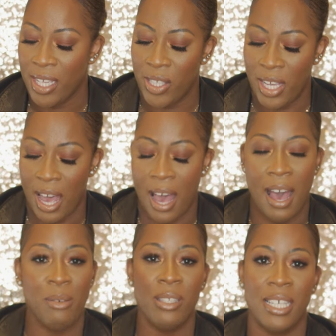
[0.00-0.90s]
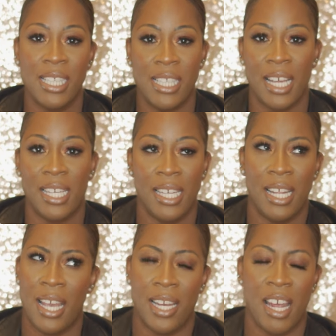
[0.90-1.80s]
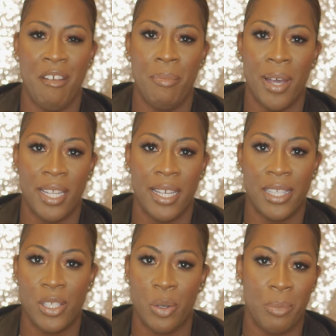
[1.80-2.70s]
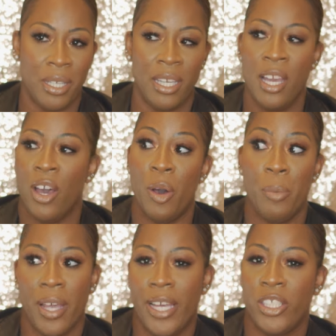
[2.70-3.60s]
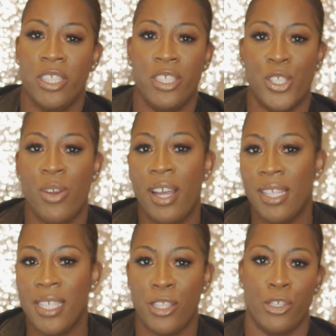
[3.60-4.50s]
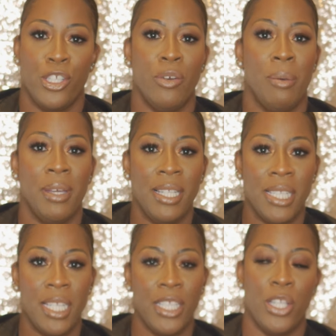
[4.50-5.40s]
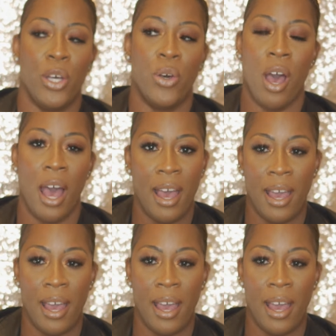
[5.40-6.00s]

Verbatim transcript: So yeah, I was excited and everybody had told me, oh my God, you need to try these. They're so amazing. So